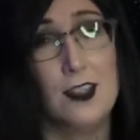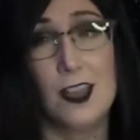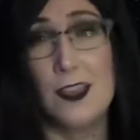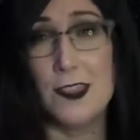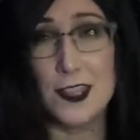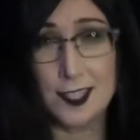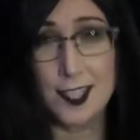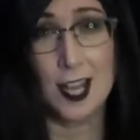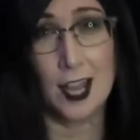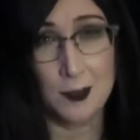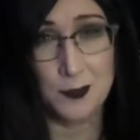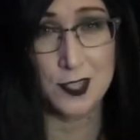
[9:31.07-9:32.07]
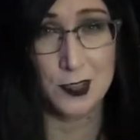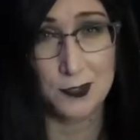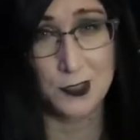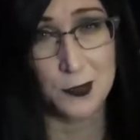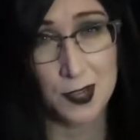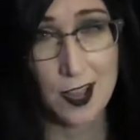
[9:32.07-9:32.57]
in these time
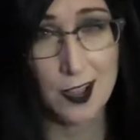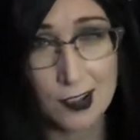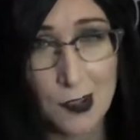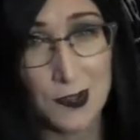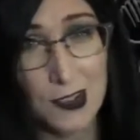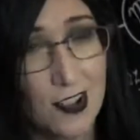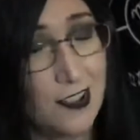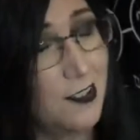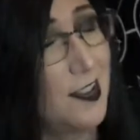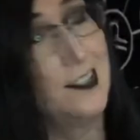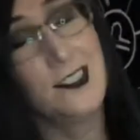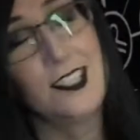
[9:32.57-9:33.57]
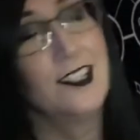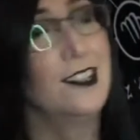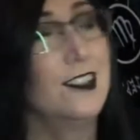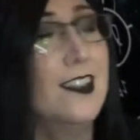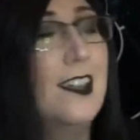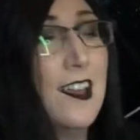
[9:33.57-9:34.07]
zones we got going on around
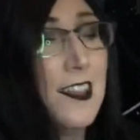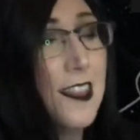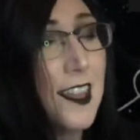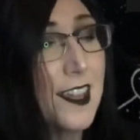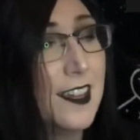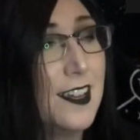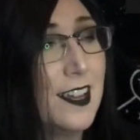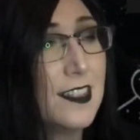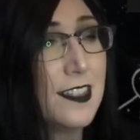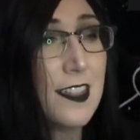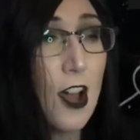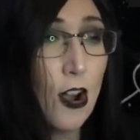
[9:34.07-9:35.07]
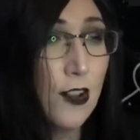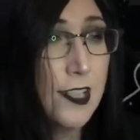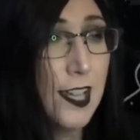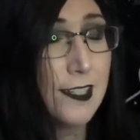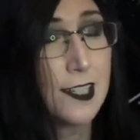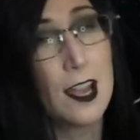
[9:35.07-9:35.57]
here, then our
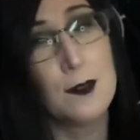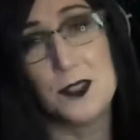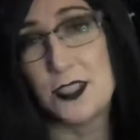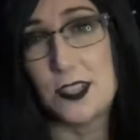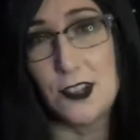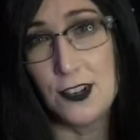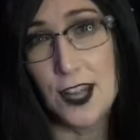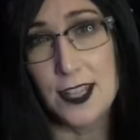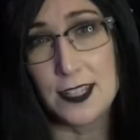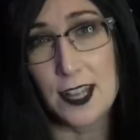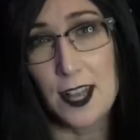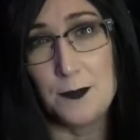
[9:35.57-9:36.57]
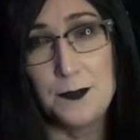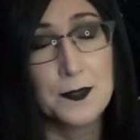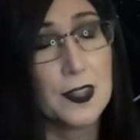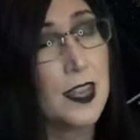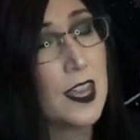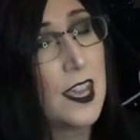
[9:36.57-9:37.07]
daytime is their nighttime
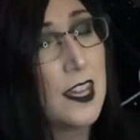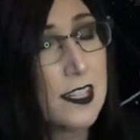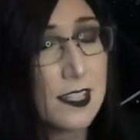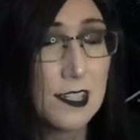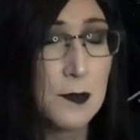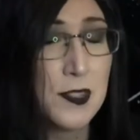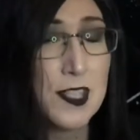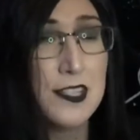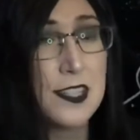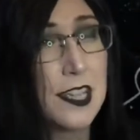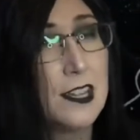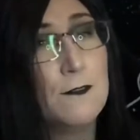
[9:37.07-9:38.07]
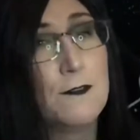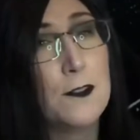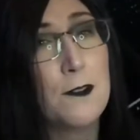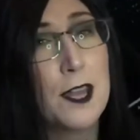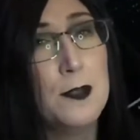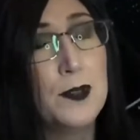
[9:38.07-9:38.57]
and it slips into
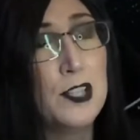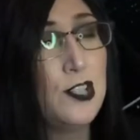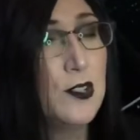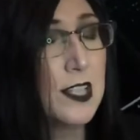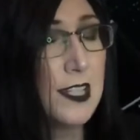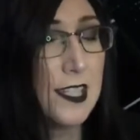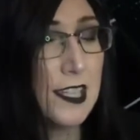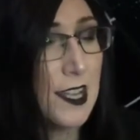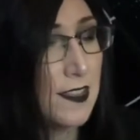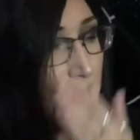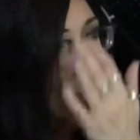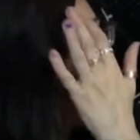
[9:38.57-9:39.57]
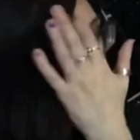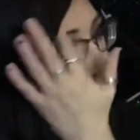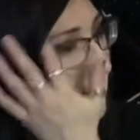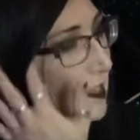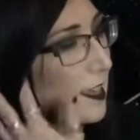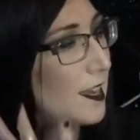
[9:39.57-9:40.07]
infrared, but you can see
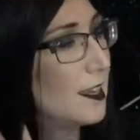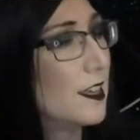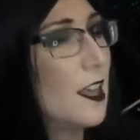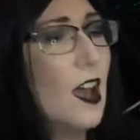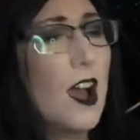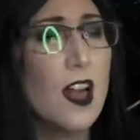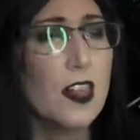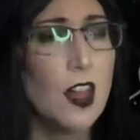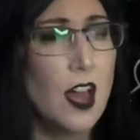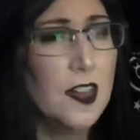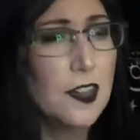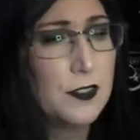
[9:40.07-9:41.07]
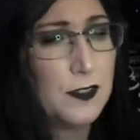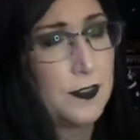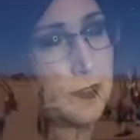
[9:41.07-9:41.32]
things like a lot of